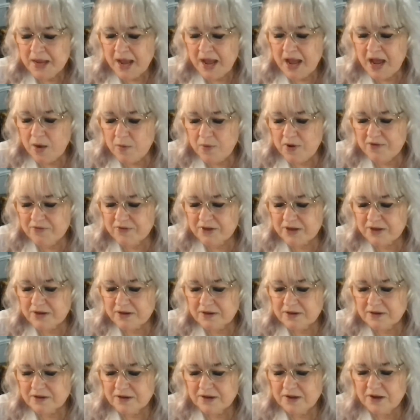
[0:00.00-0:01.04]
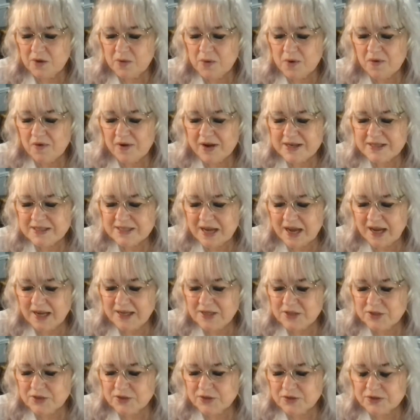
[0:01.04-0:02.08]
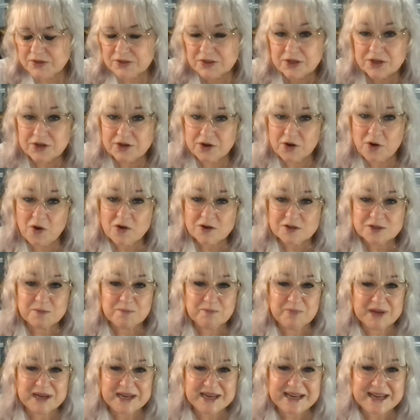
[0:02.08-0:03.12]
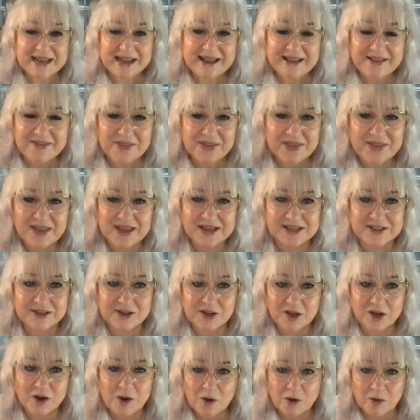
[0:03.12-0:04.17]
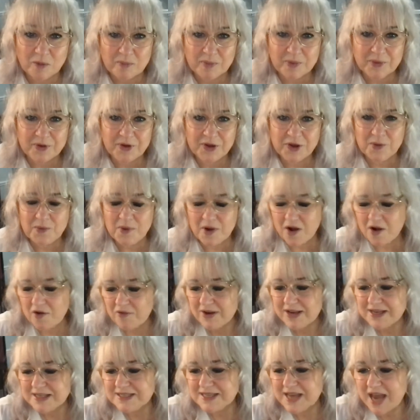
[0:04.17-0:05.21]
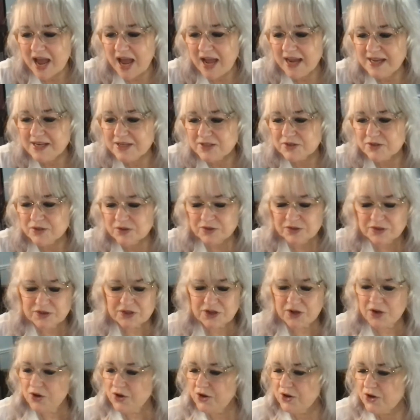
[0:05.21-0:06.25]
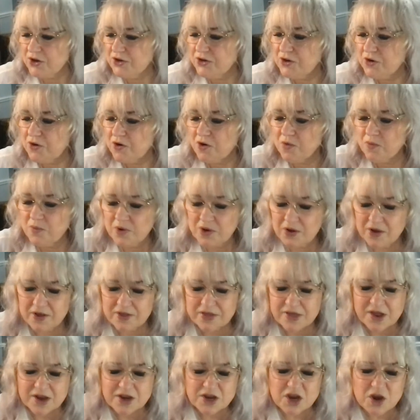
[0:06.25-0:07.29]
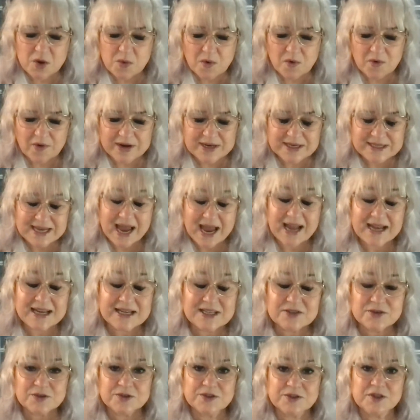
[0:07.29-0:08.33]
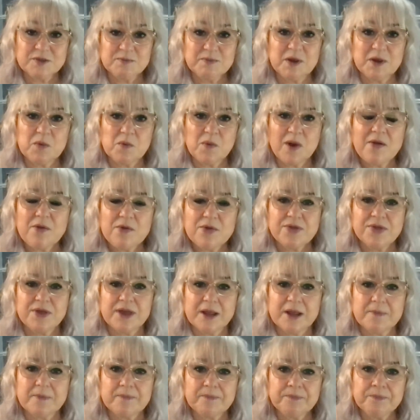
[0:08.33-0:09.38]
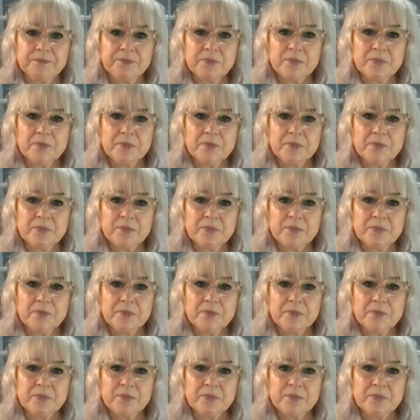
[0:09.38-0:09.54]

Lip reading: However, you are entitled to not be in this club. You are entitled to earn your worth, and you are entitled to be wealthy.